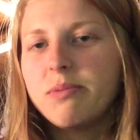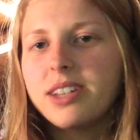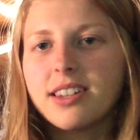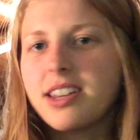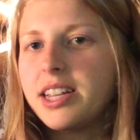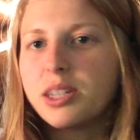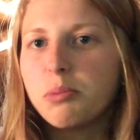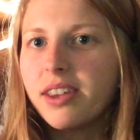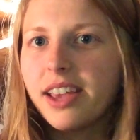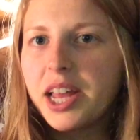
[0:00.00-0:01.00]
Doesn't need to
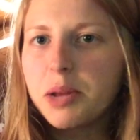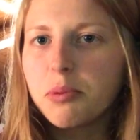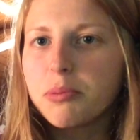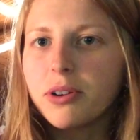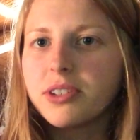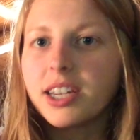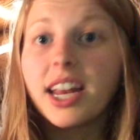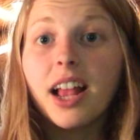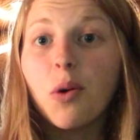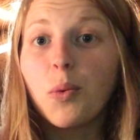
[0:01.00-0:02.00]
be animal
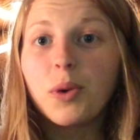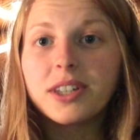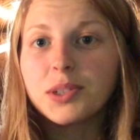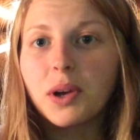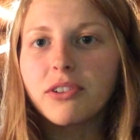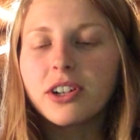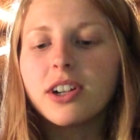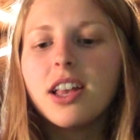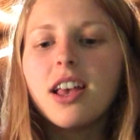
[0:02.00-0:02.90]
protein whatsoever.